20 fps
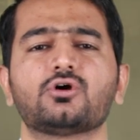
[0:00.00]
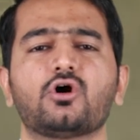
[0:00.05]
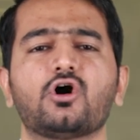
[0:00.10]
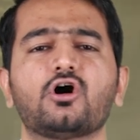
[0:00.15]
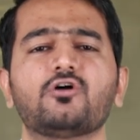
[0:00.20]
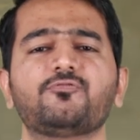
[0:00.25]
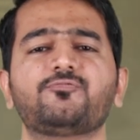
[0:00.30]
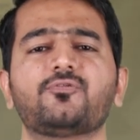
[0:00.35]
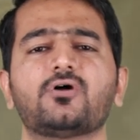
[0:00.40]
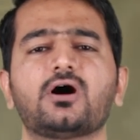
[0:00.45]

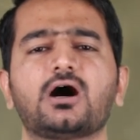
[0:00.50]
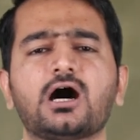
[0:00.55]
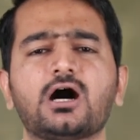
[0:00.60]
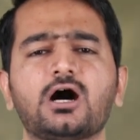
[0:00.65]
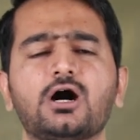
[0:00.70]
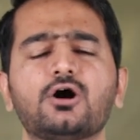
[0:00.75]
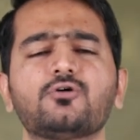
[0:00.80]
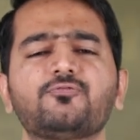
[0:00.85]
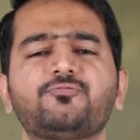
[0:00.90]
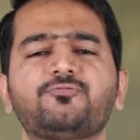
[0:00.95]
of
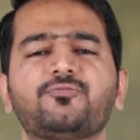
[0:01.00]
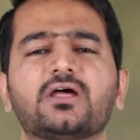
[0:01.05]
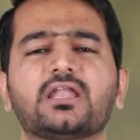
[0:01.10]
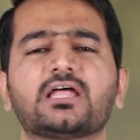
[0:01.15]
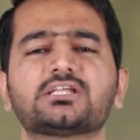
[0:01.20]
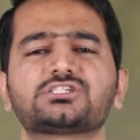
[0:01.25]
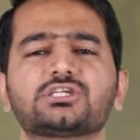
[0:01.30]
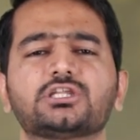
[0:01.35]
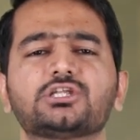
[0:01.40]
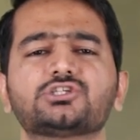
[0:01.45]
how
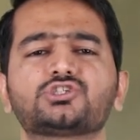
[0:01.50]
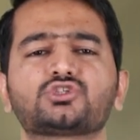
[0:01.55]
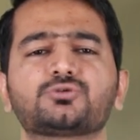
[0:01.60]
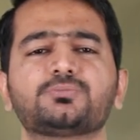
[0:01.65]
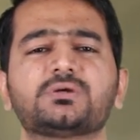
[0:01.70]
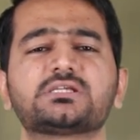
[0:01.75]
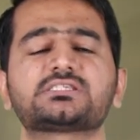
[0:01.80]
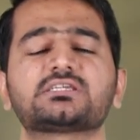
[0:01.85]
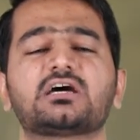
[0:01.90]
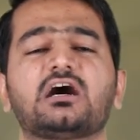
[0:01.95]
financial
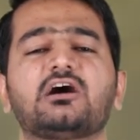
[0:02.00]
instruments